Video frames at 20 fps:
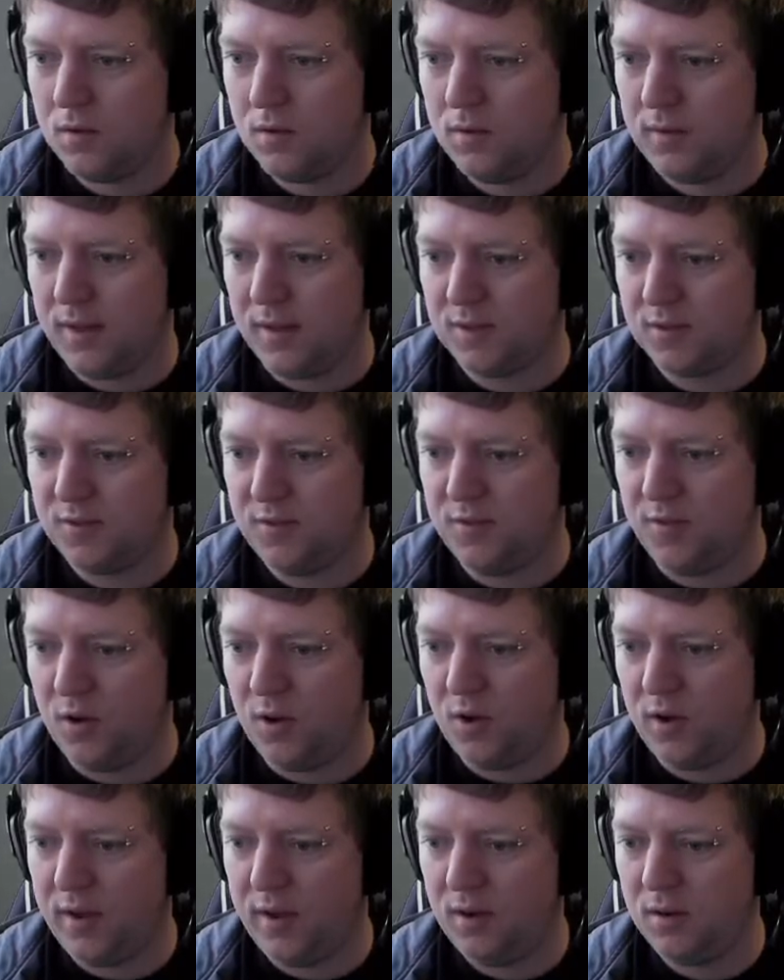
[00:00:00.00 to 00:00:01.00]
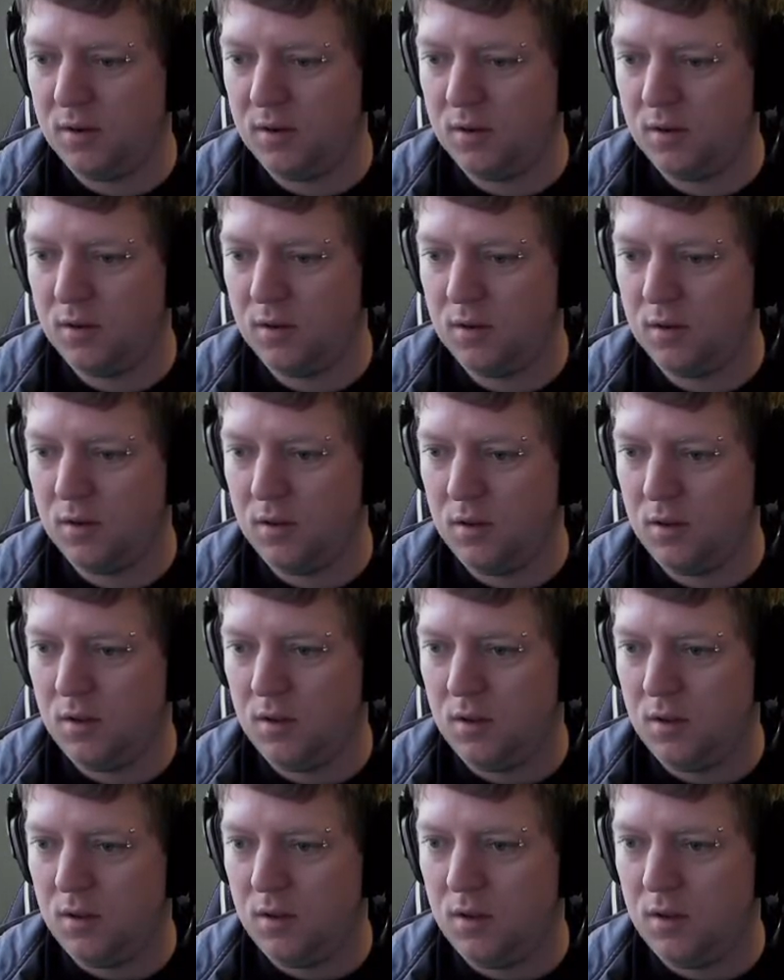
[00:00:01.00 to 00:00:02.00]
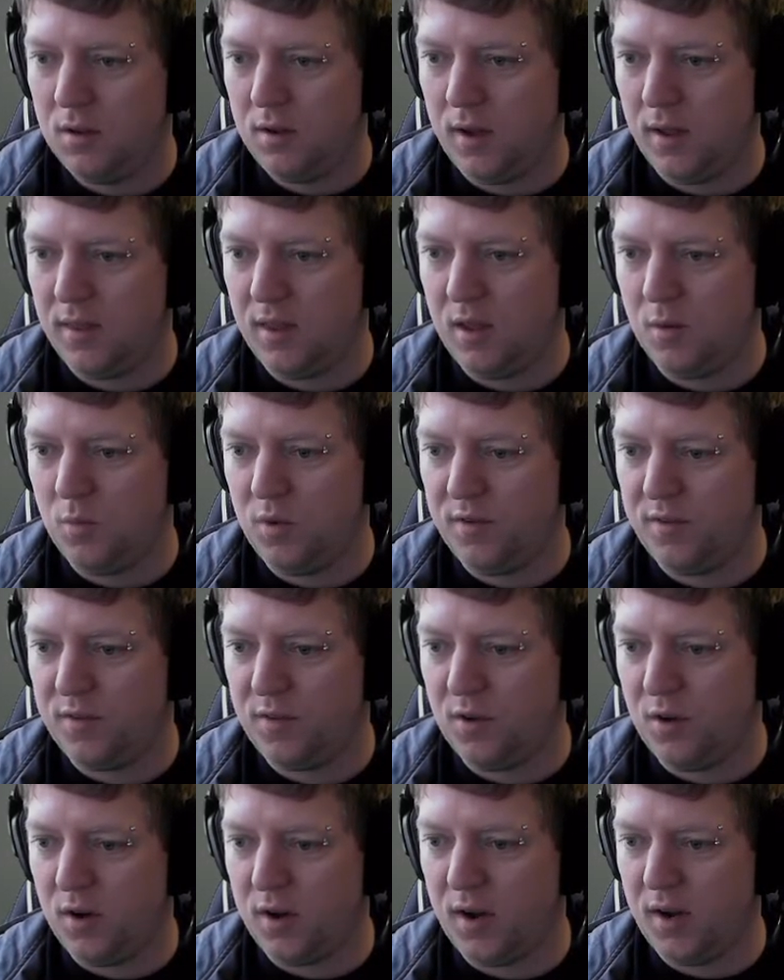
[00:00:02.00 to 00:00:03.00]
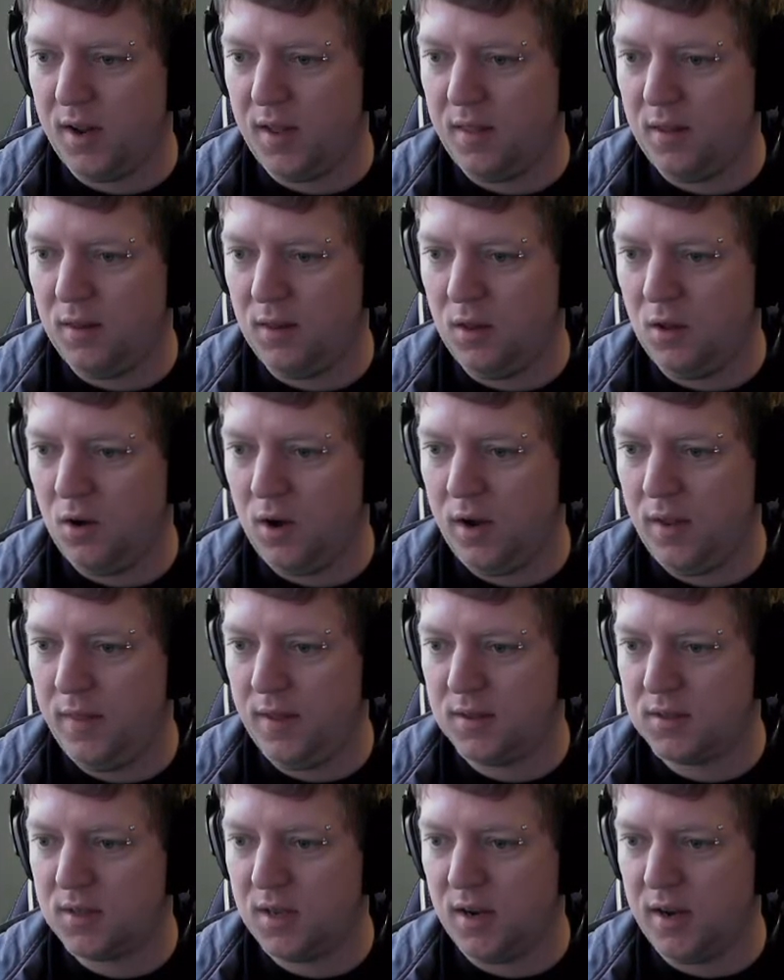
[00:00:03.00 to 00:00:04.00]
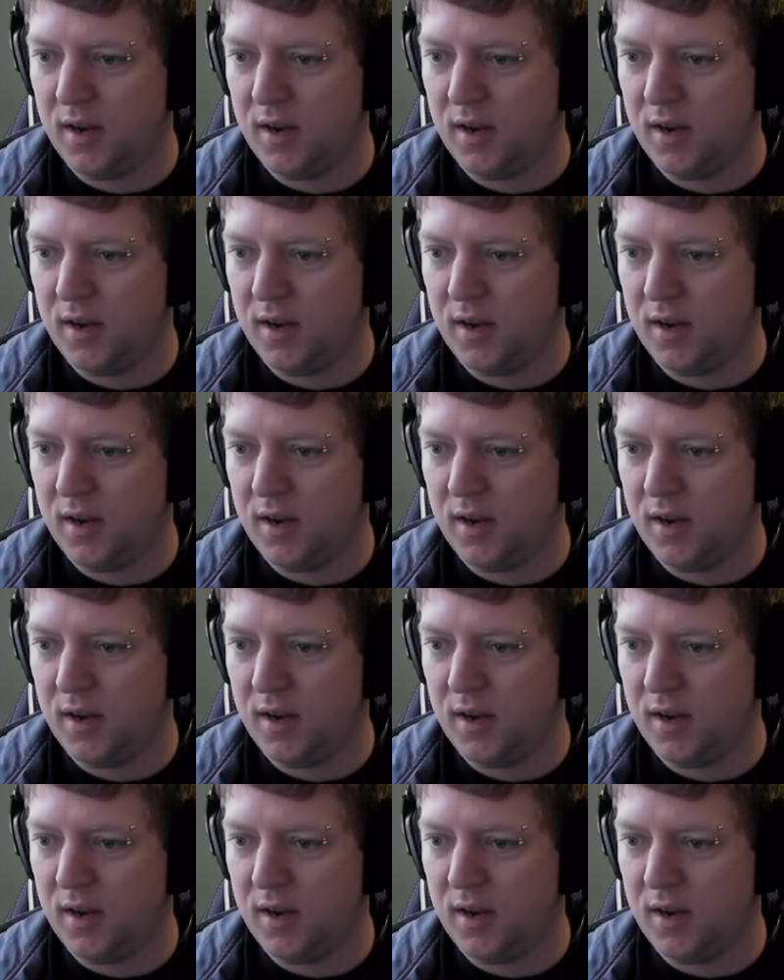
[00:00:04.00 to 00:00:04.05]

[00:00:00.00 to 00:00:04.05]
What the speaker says: That's fine. And then we've got another line that's going